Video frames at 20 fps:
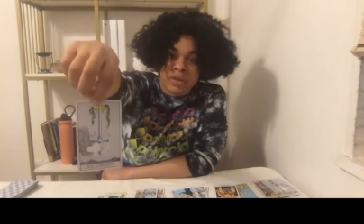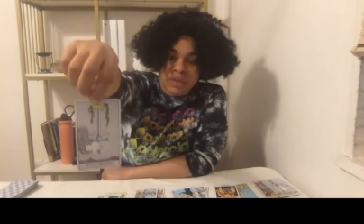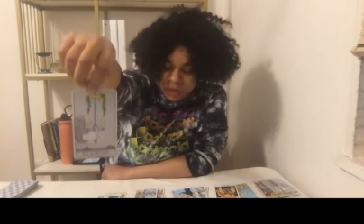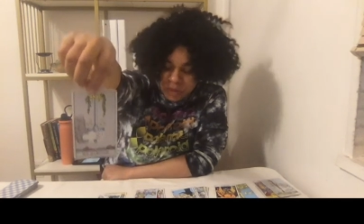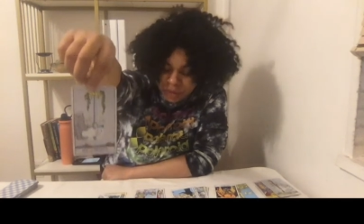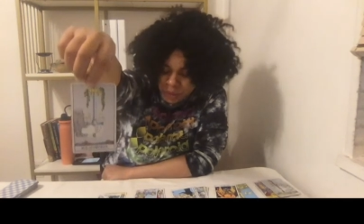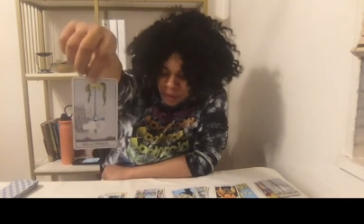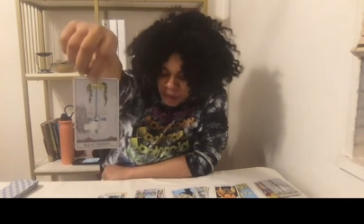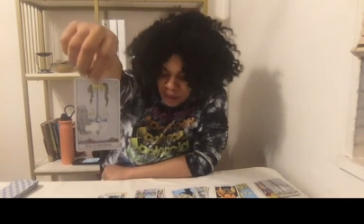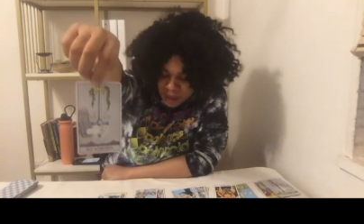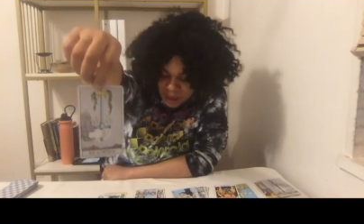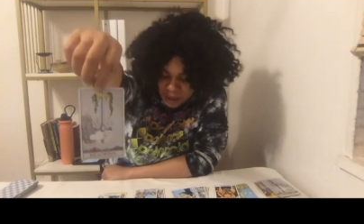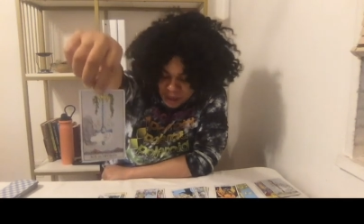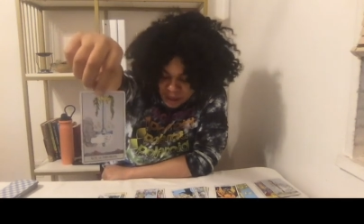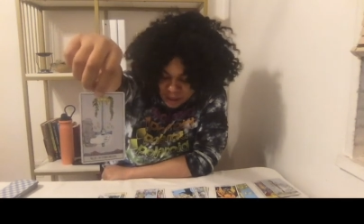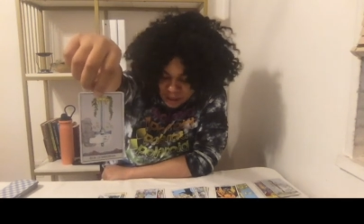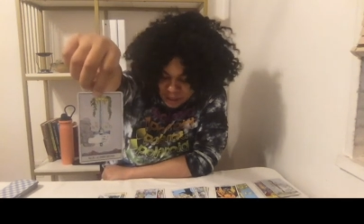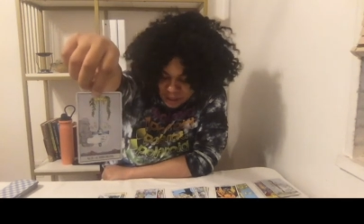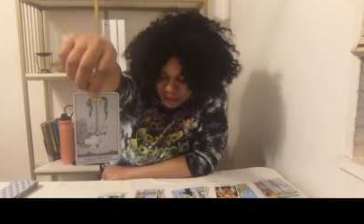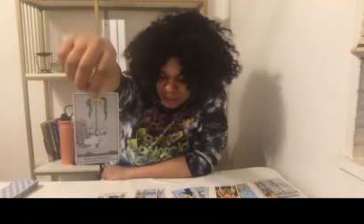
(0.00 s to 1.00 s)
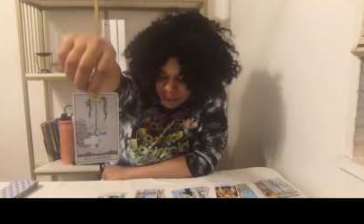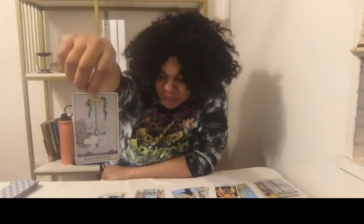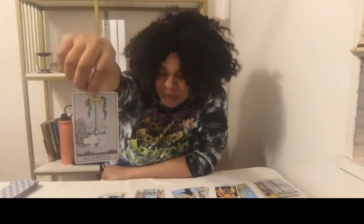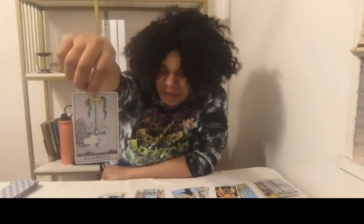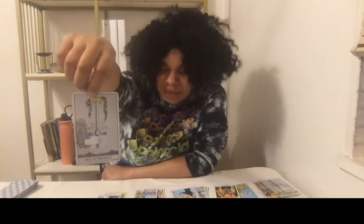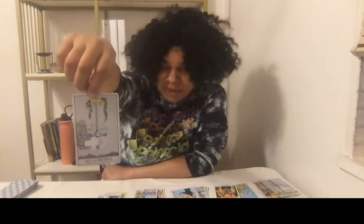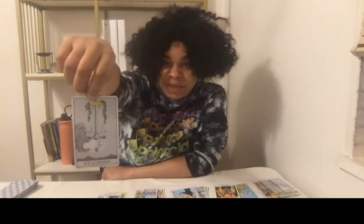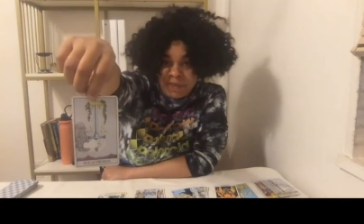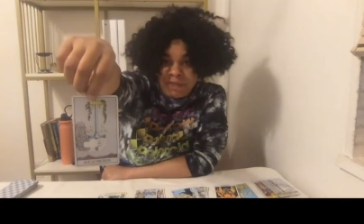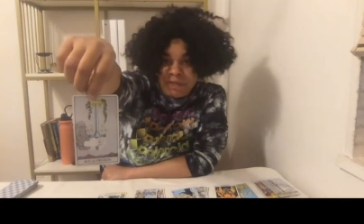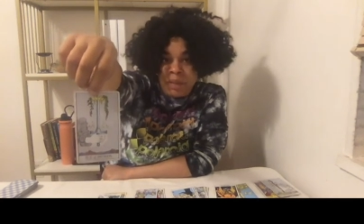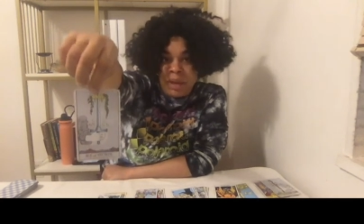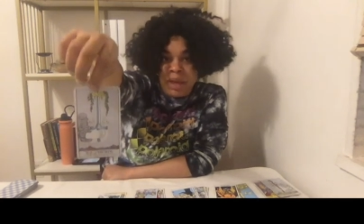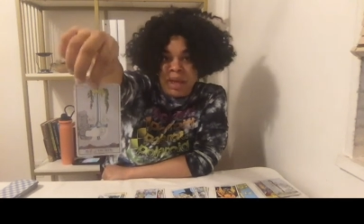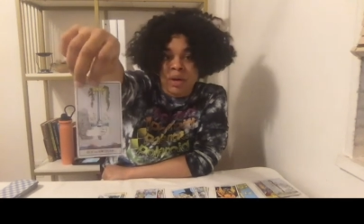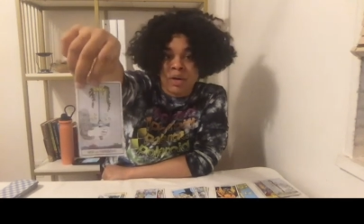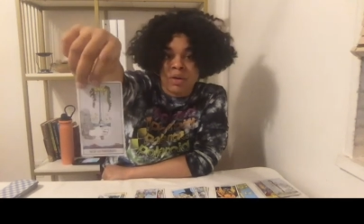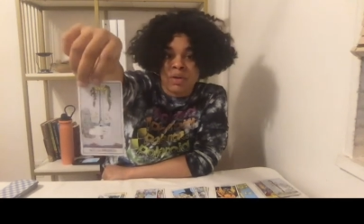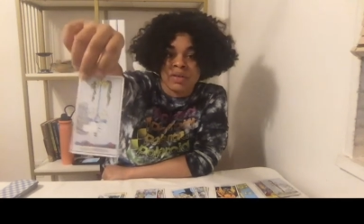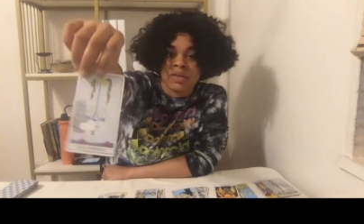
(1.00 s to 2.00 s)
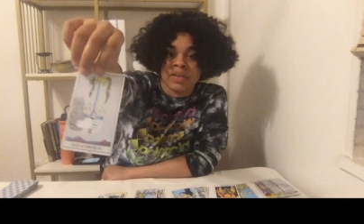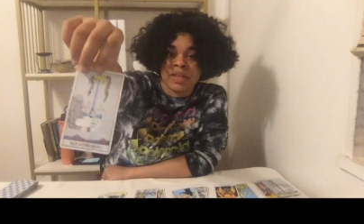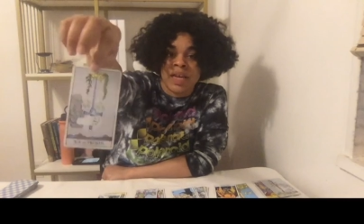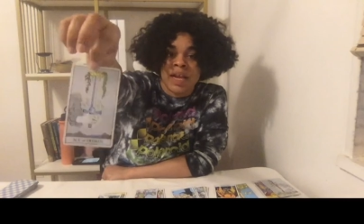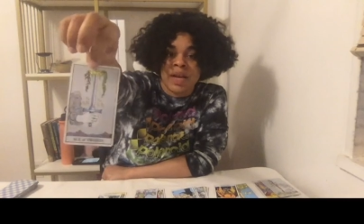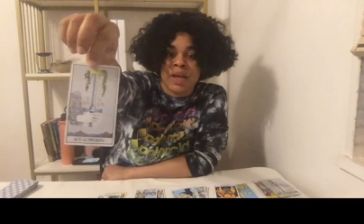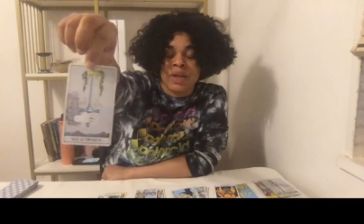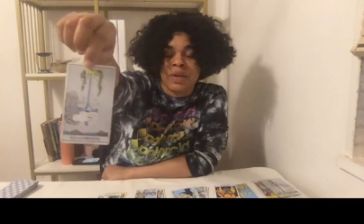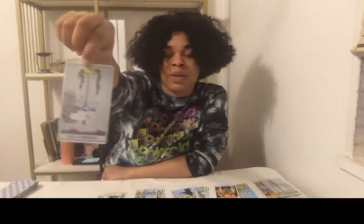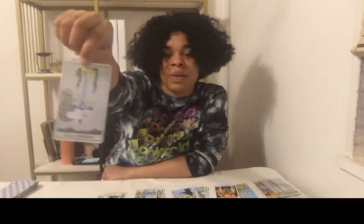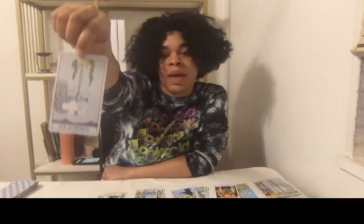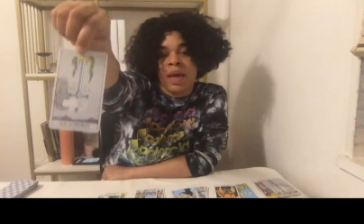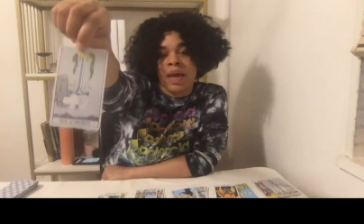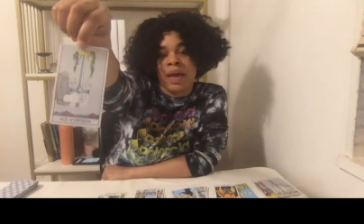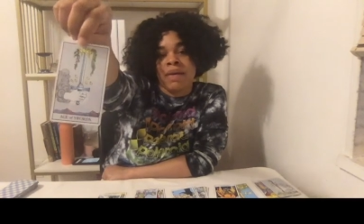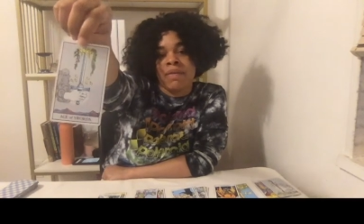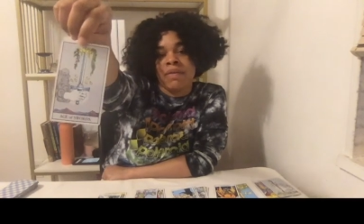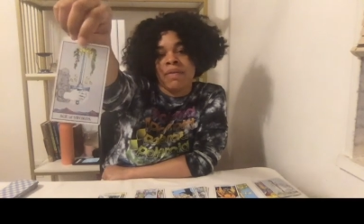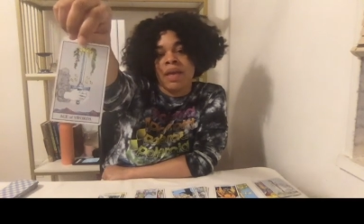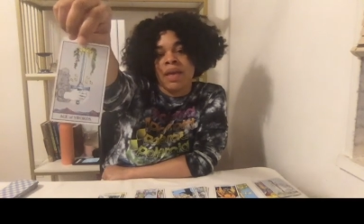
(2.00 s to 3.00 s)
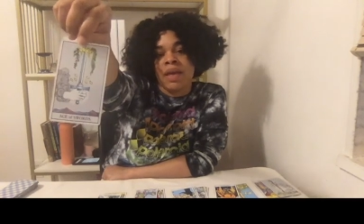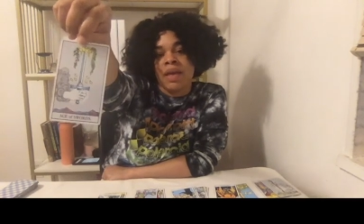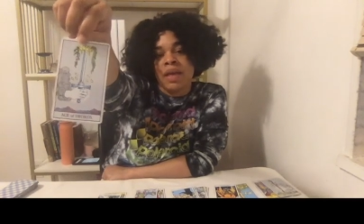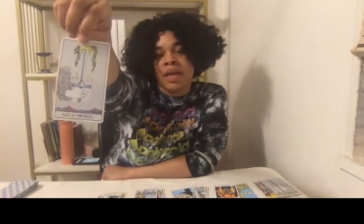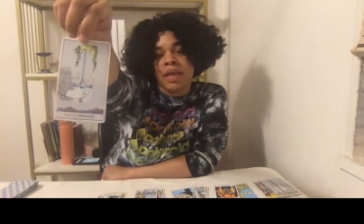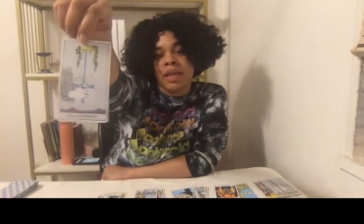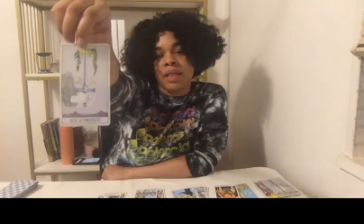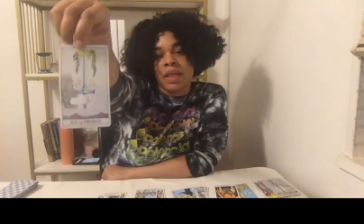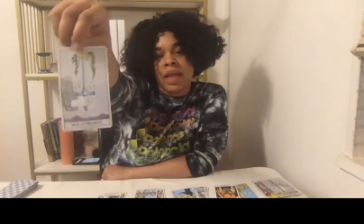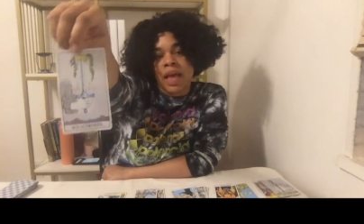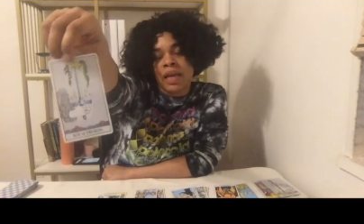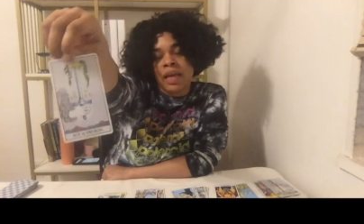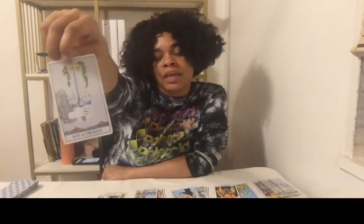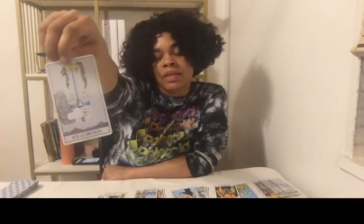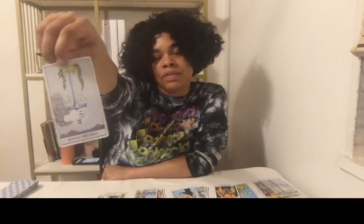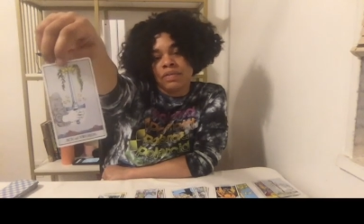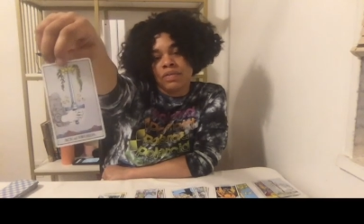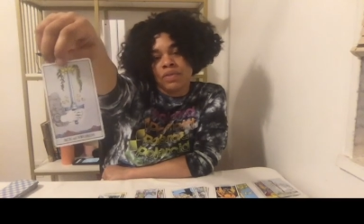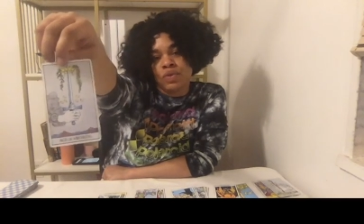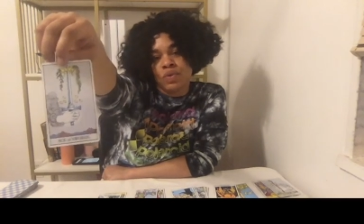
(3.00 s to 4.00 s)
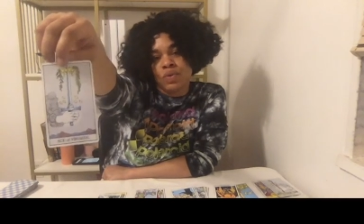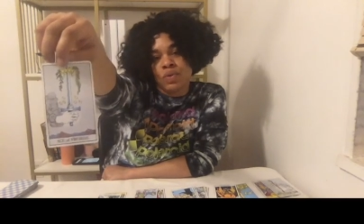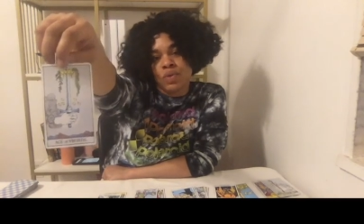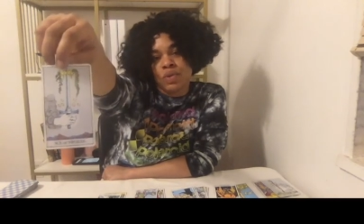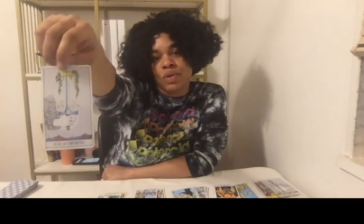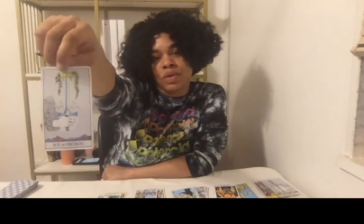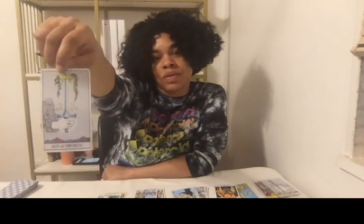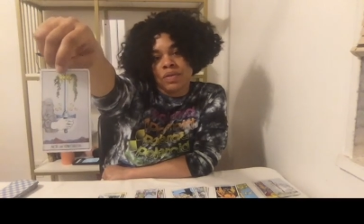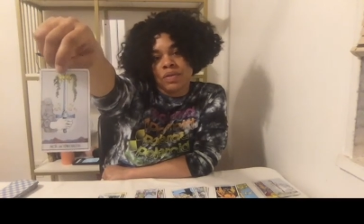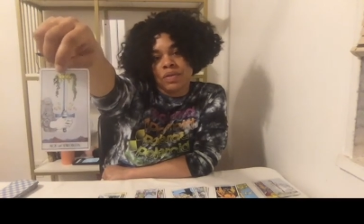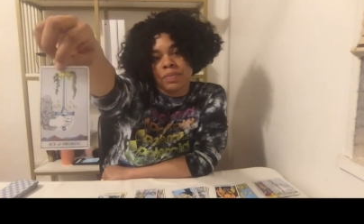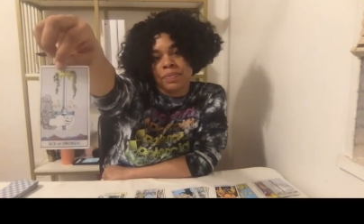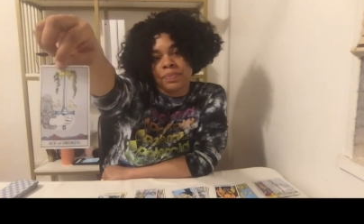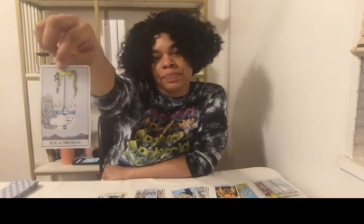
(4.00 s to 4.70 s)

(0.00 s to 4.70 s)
You had the Ace of Pentacles, and now you have the Ace of Swords.